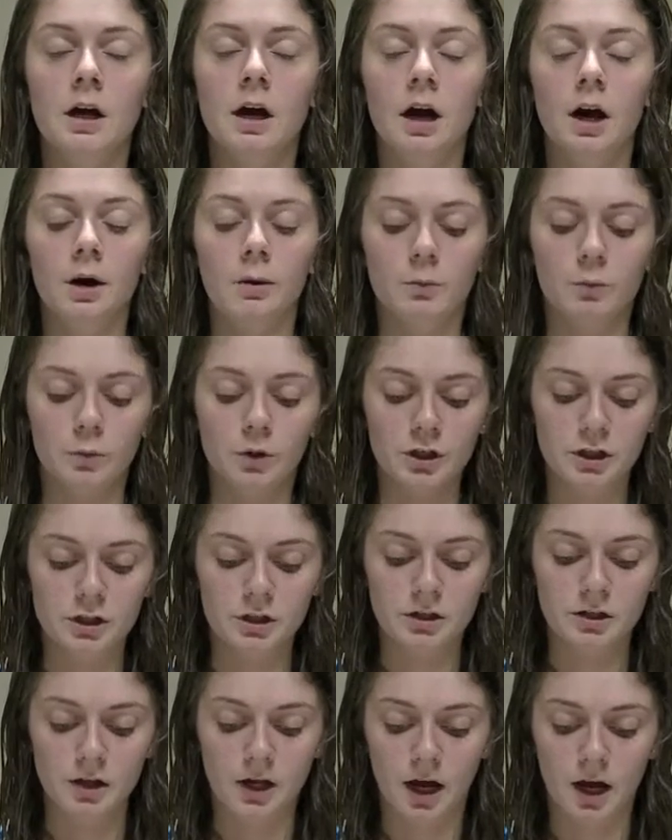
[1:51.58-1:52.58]

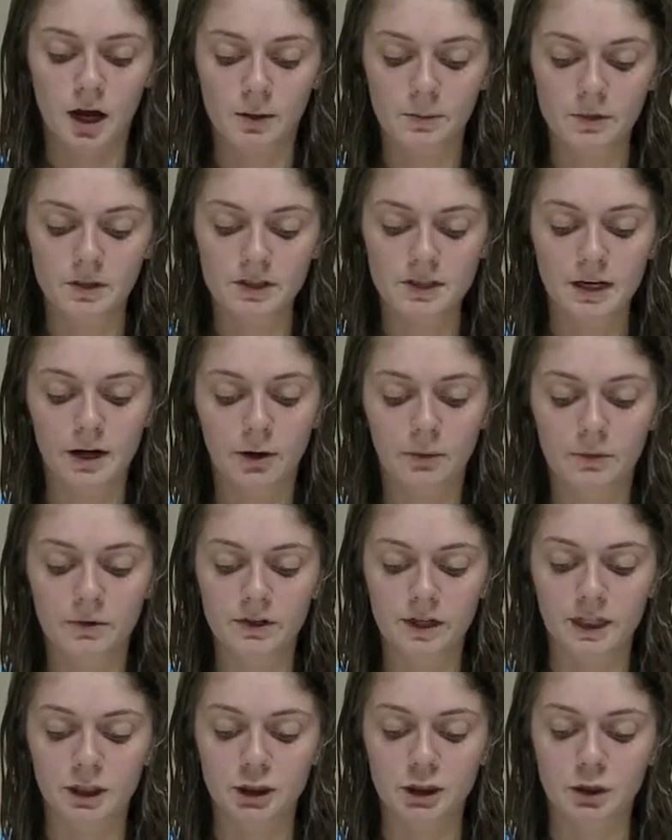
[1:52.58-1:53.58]
which is to help the
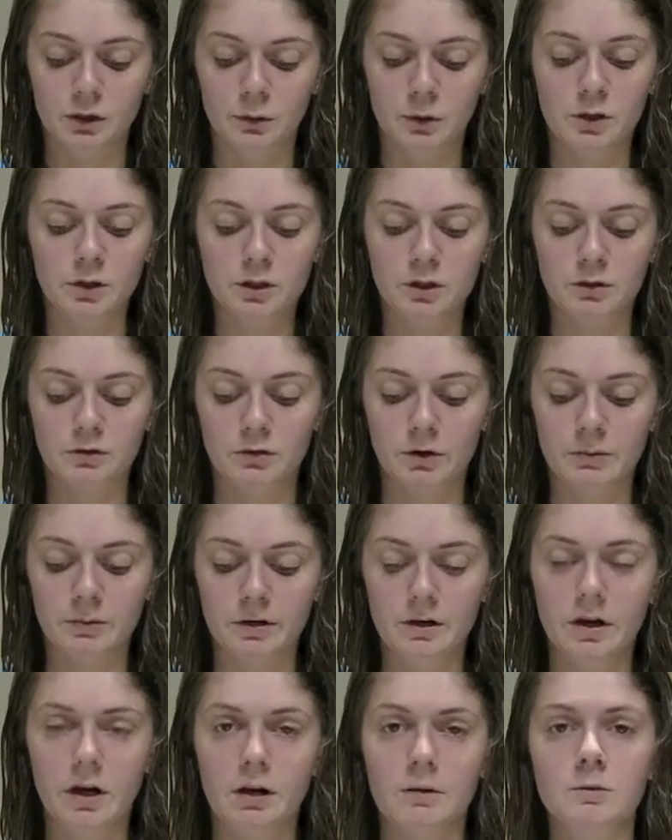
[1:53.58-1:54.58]
next generation of
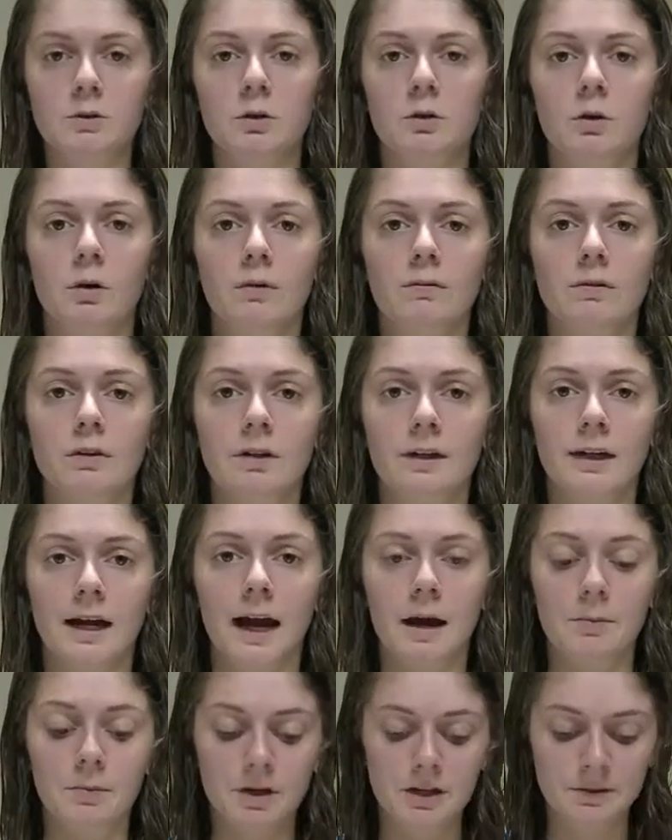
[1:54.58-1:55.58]
women to grow up feeling
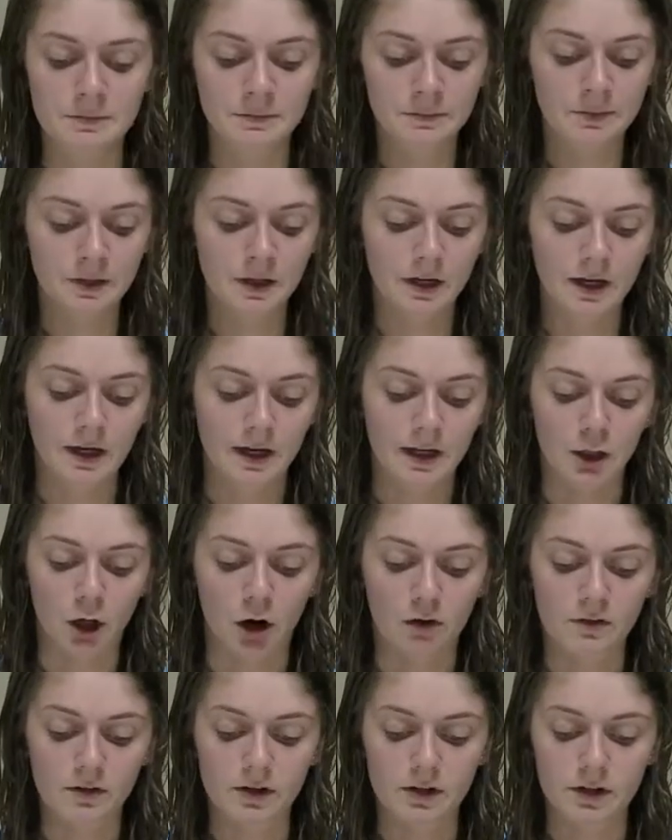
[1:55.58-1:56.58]
happy and
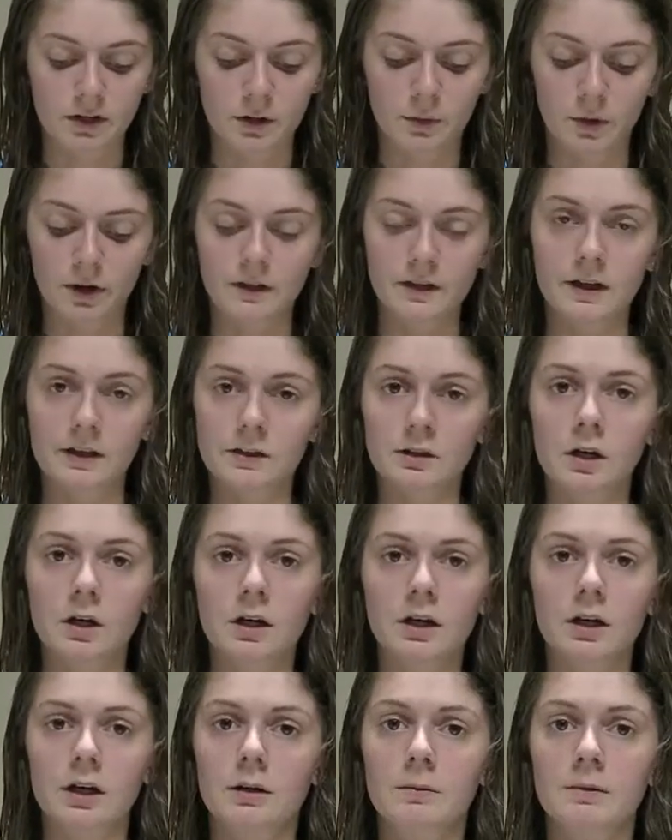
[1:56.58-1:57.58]
confident in the way they
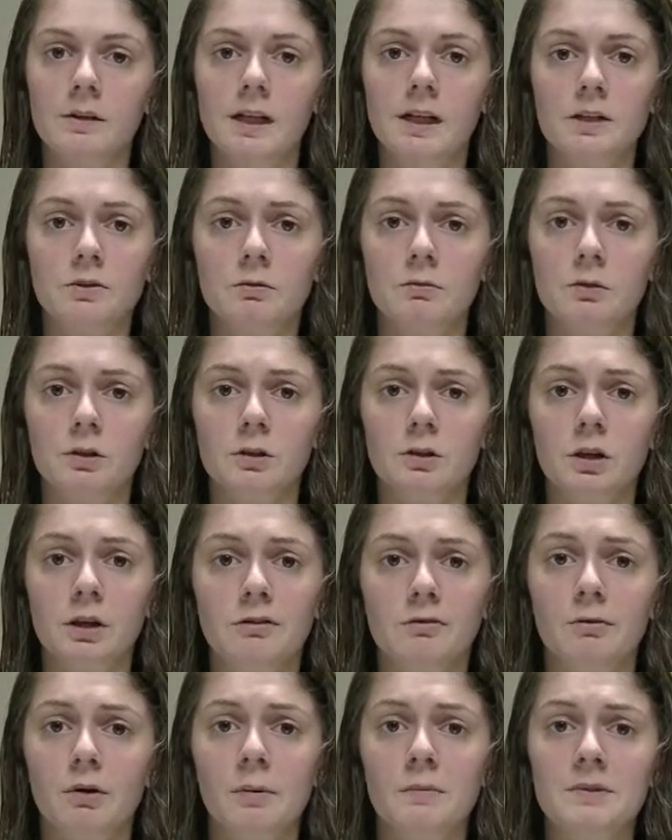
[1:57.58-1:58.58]
look, and that's from the
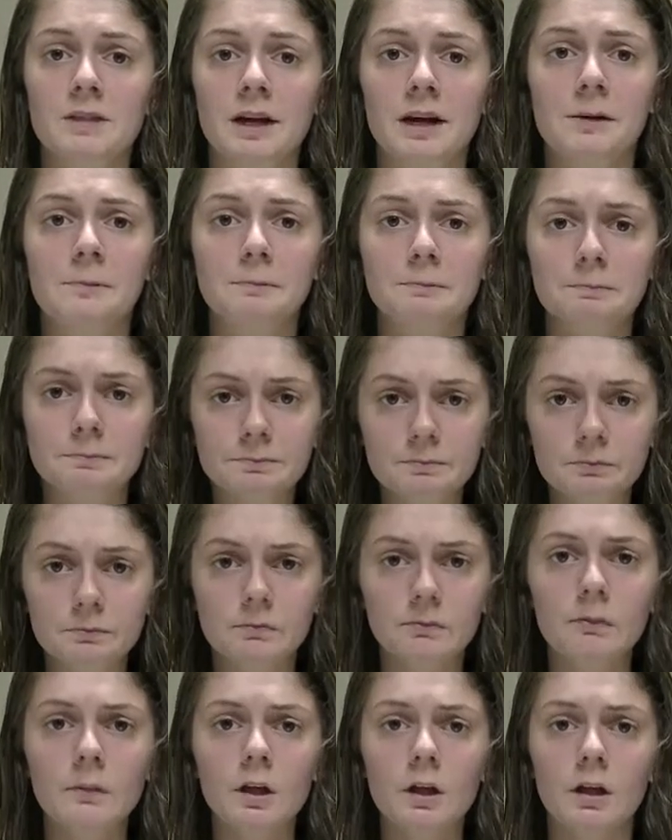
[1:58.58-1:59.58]
Dove website
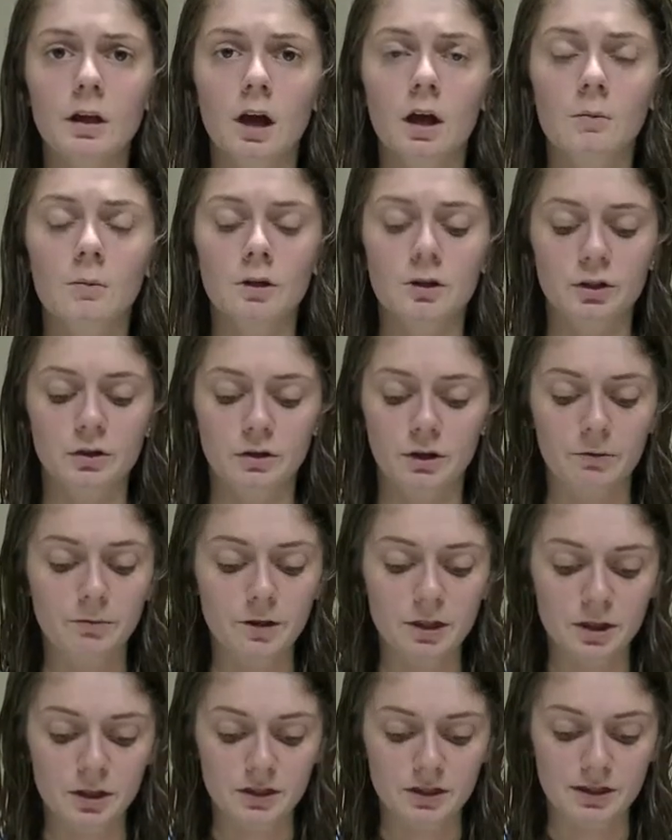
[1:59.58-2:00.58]
under their
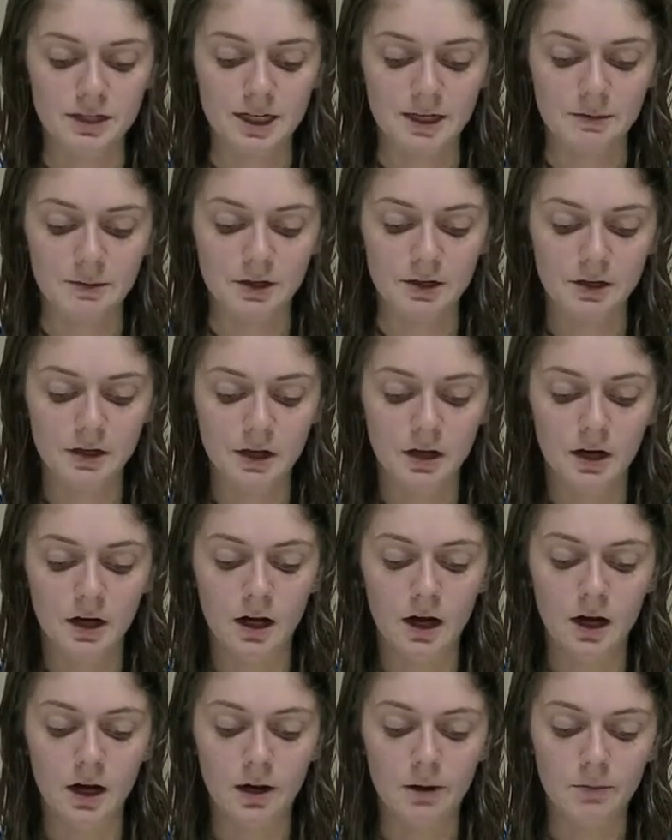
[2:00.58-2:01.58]
mission statement.
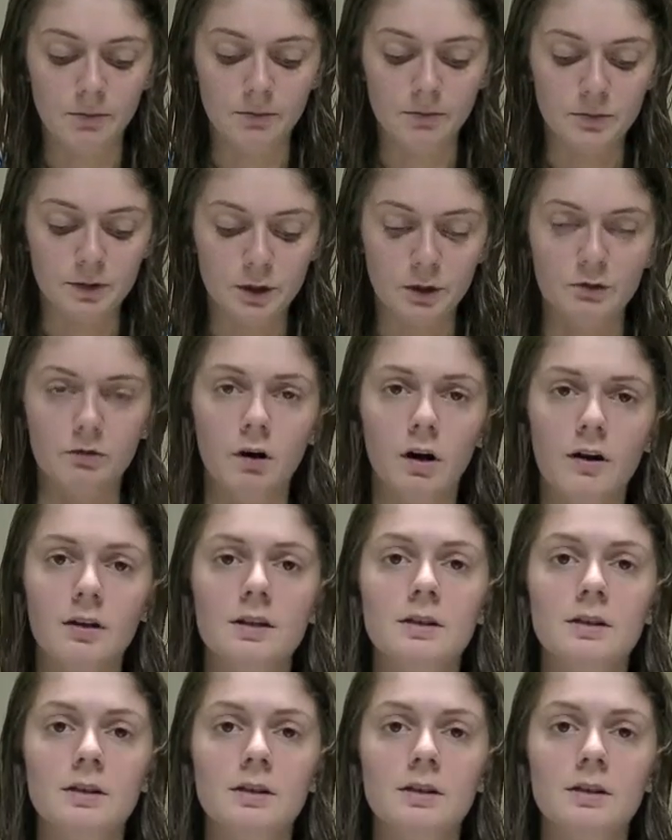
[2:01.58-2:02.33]
So far,